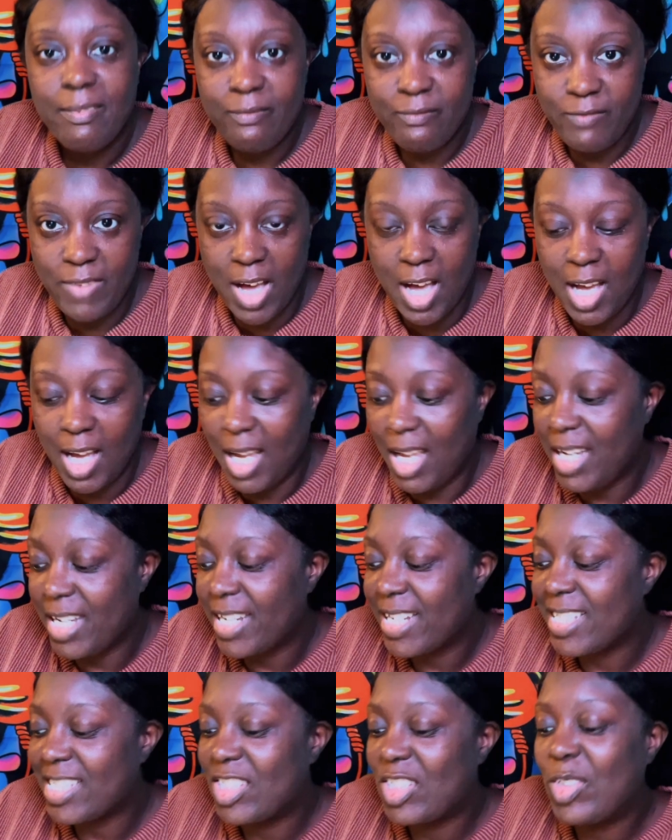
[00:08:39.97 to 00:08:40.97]

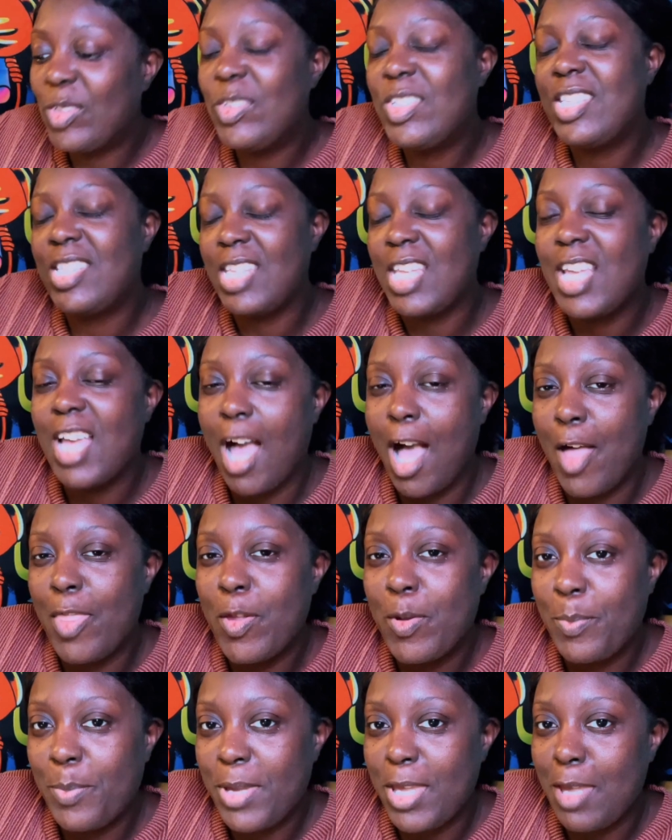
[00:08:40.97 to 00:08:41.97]
fun to see
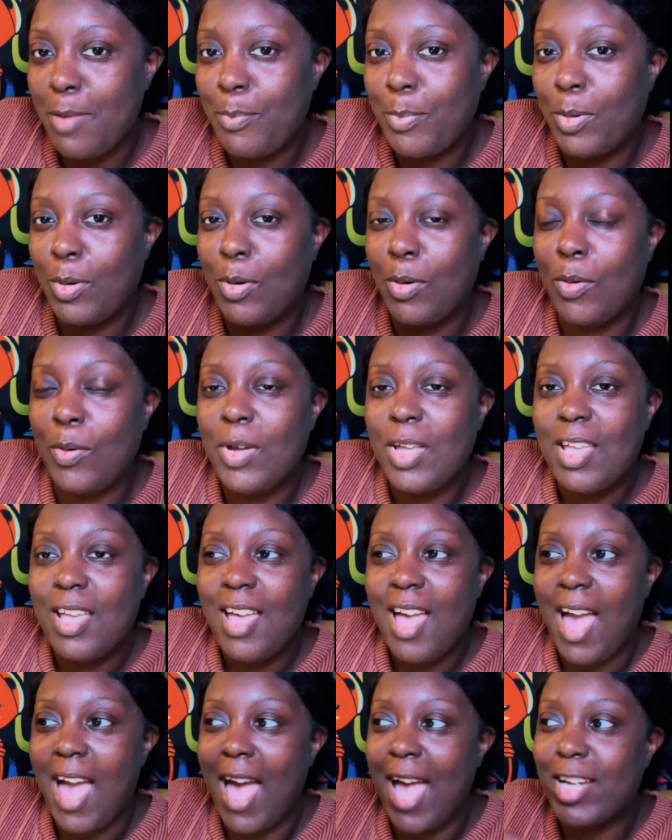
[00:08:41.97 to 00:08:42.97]
other people
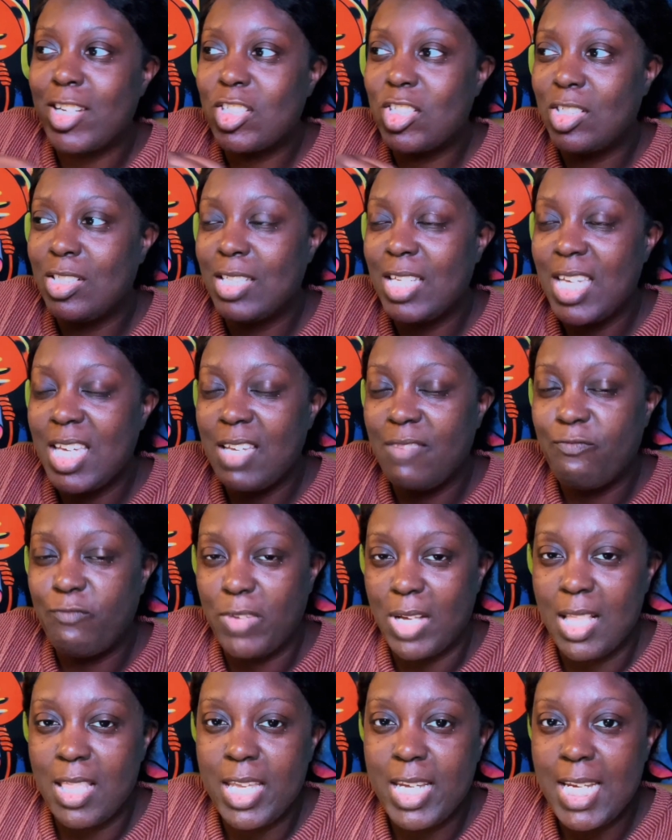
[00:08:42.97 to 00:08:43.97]
actually
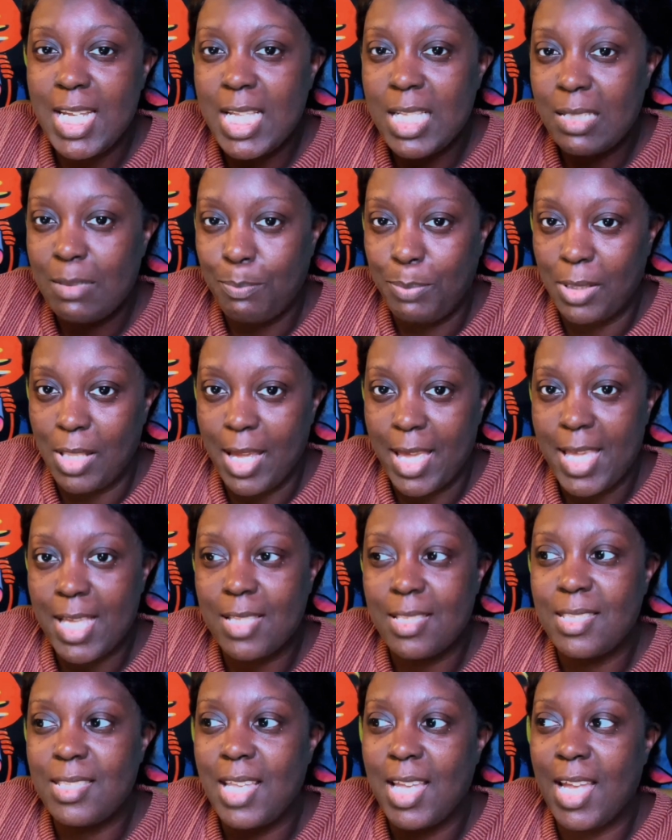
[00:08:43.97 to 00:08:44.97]
fill in these
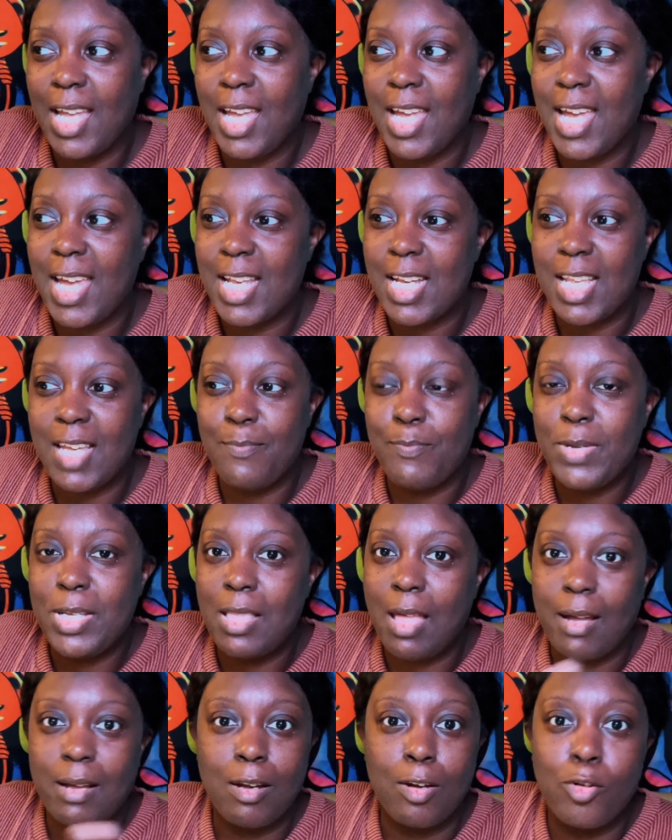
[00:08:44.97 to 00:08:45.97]
blanks, and it'd be
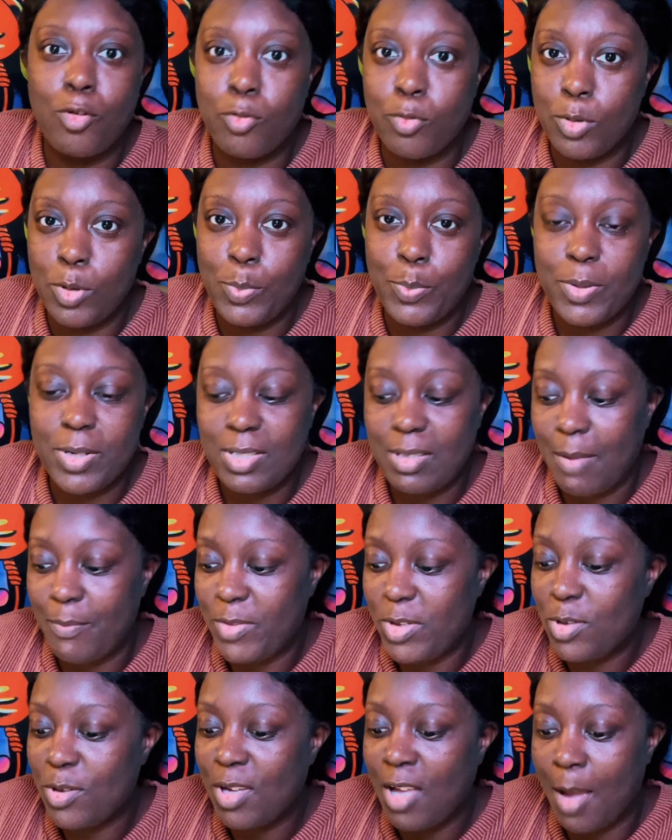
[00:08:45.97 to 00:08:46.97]
like a group or
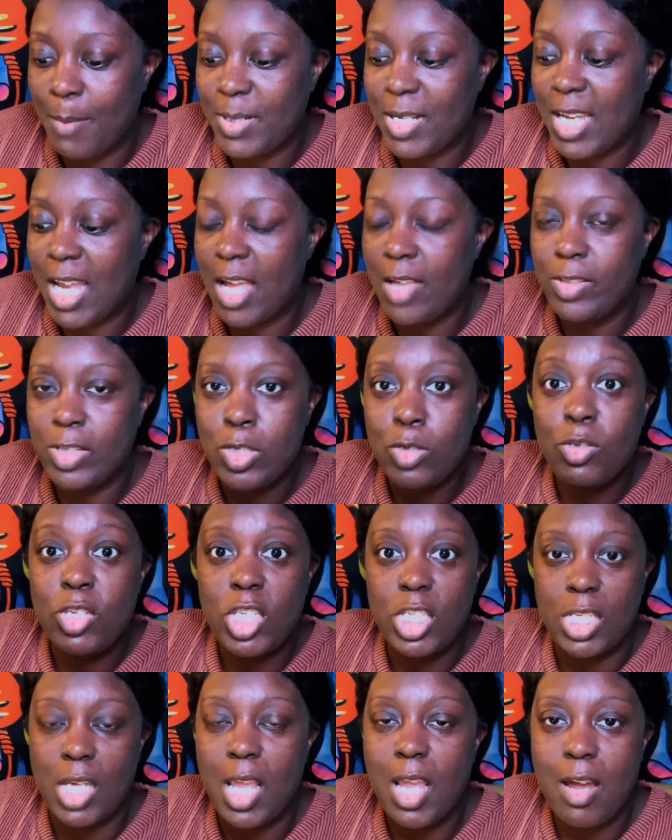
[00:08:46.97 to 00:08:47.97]
something. You come together, you
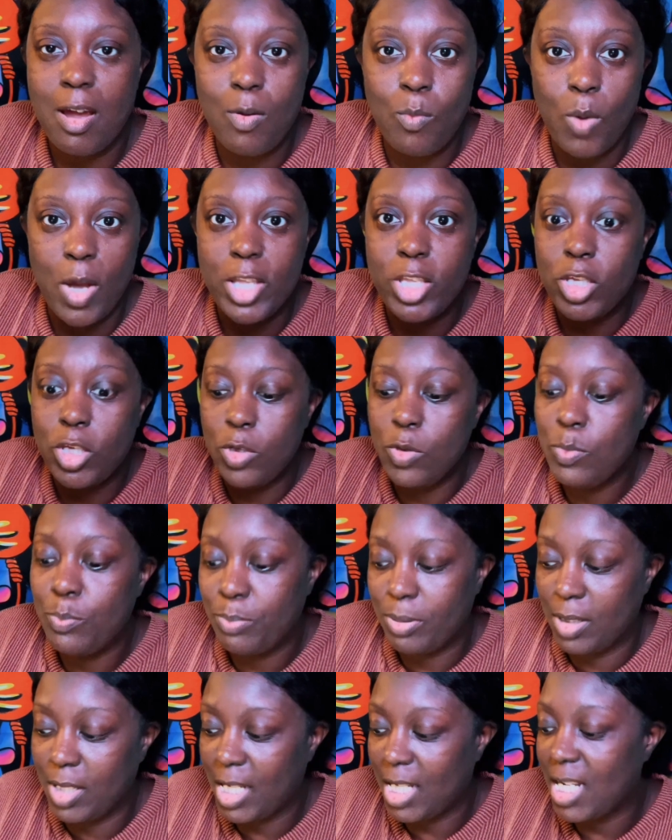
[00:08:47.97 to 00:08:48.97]
share what you
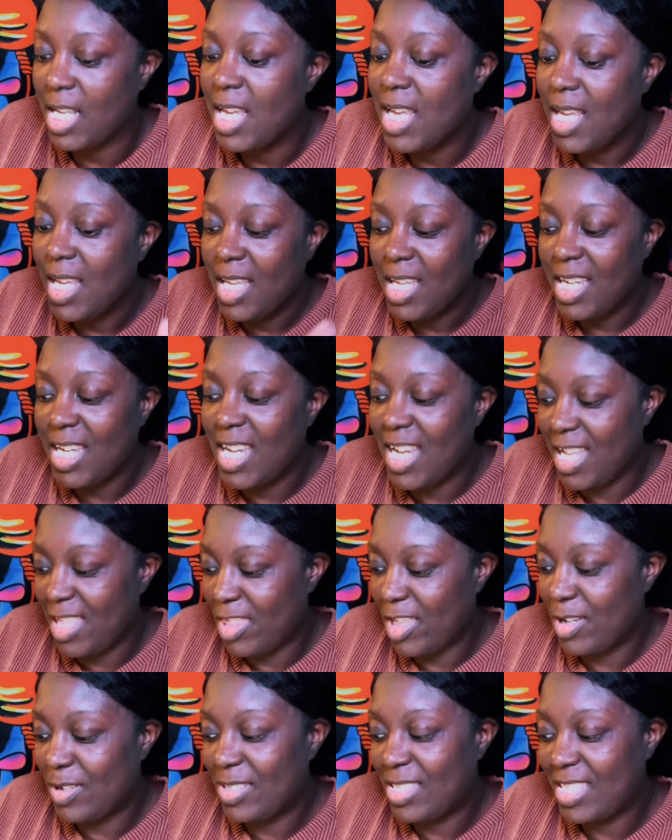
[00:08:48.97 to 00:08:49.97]
put in
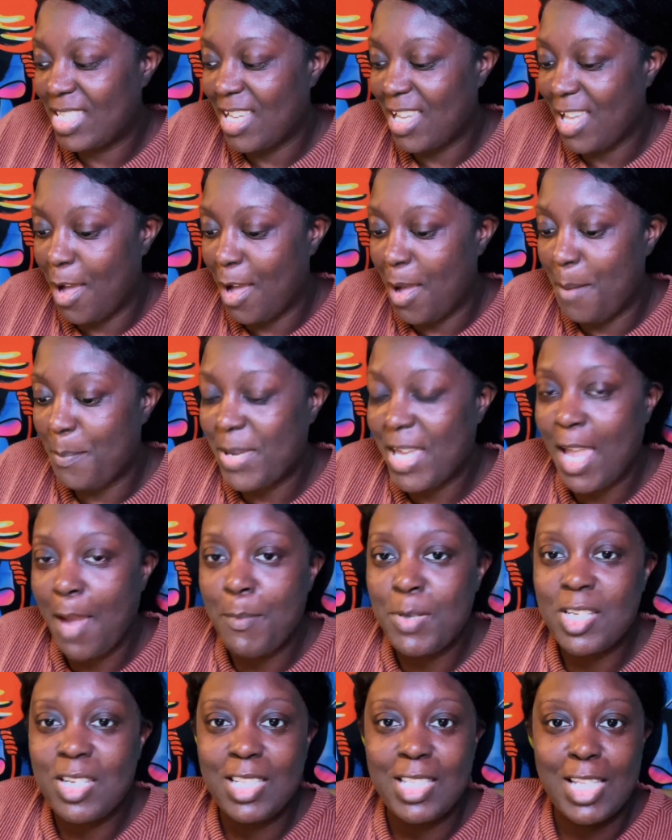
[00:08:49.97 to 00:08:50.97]
those
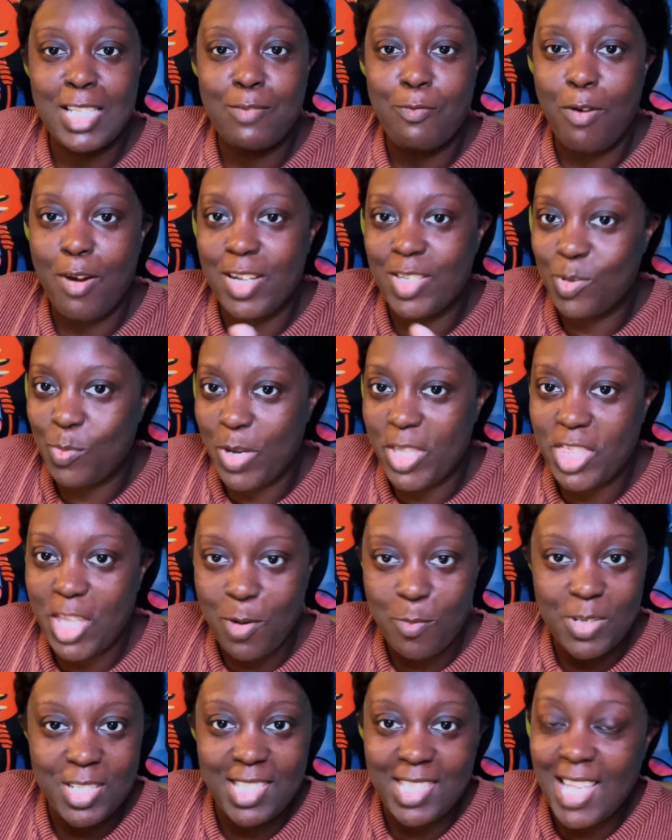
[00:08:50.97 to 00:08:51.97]
images as far as what
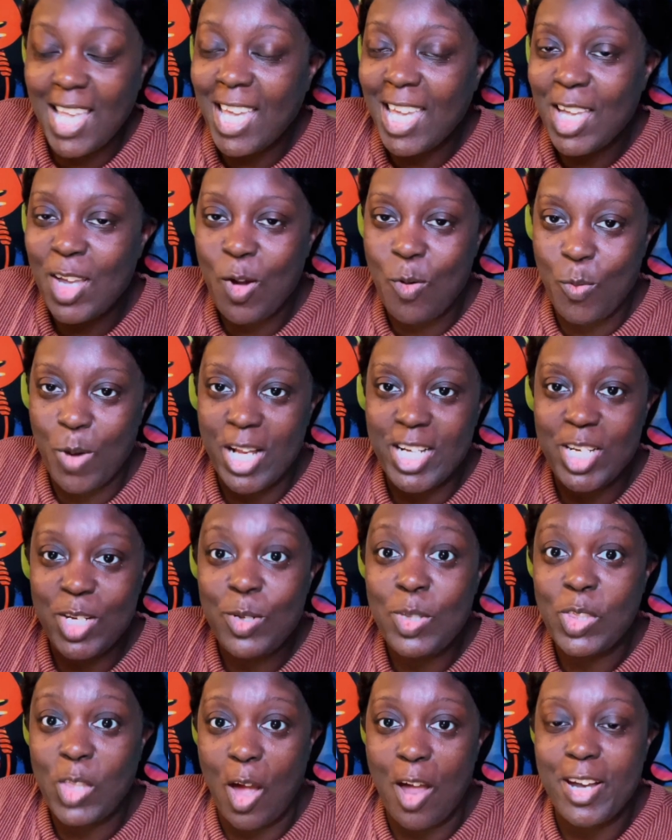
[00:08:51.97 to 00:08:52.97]
they were saying or what
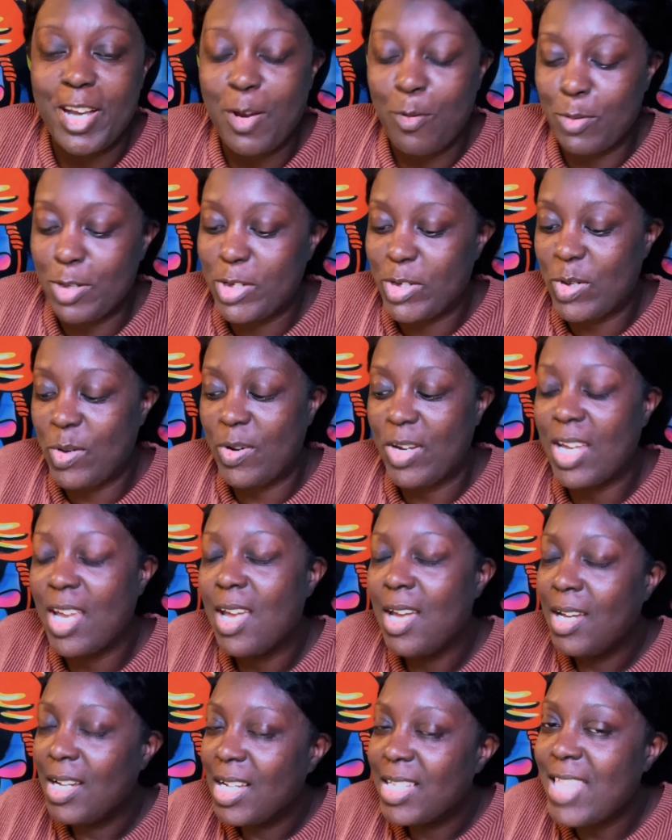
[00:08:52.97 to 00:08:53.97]
you thought they were doing.
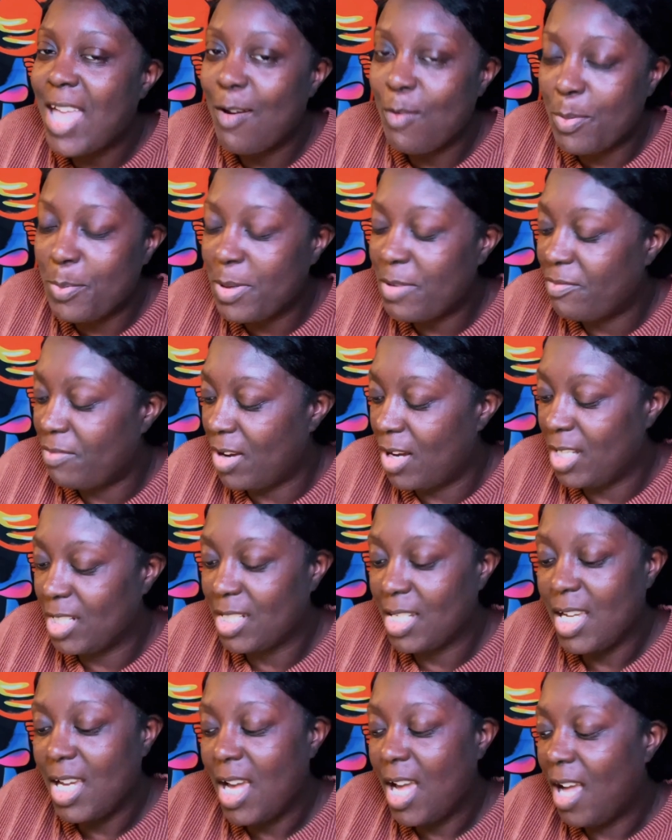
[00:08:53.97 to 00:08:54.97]
That would be
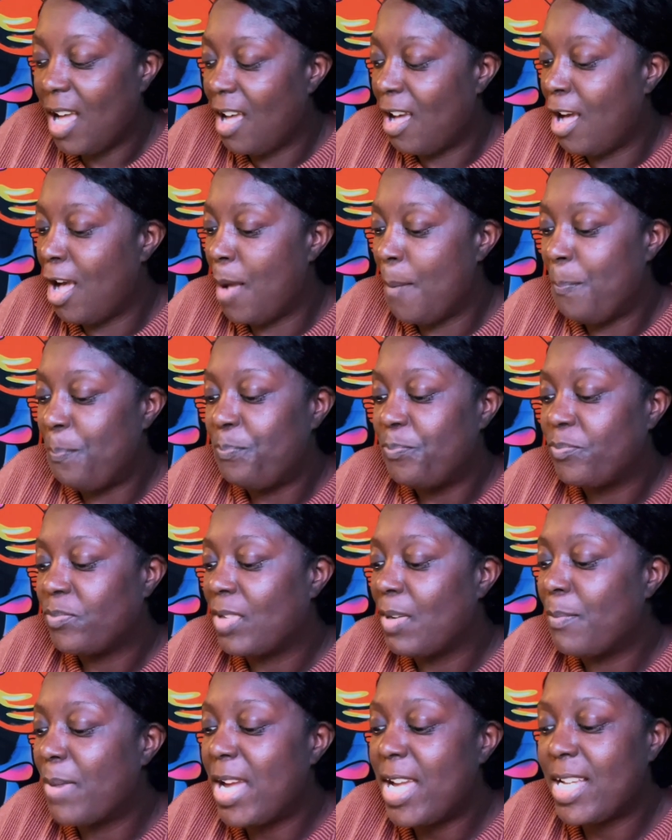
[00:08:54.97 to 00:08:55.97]
fun.
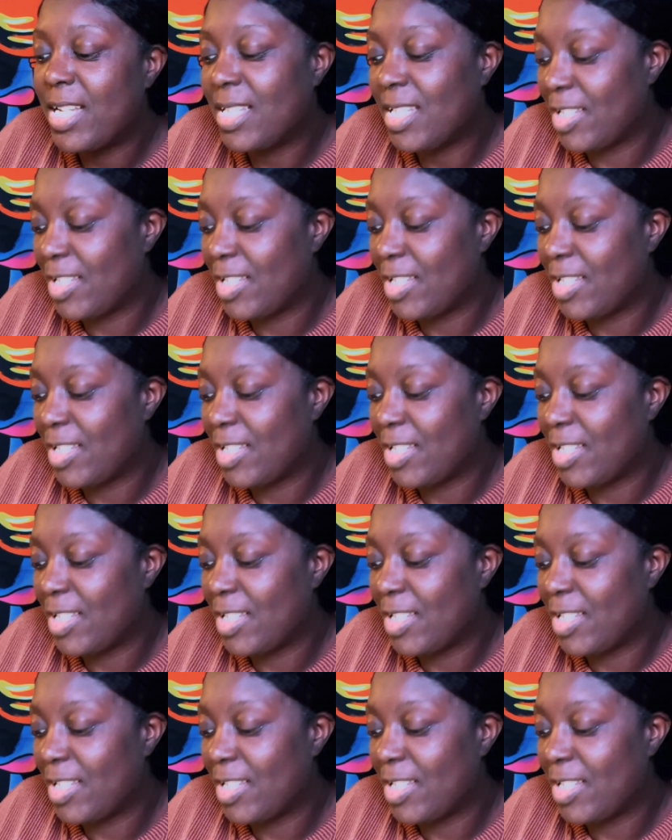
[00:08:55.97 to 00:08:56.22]
But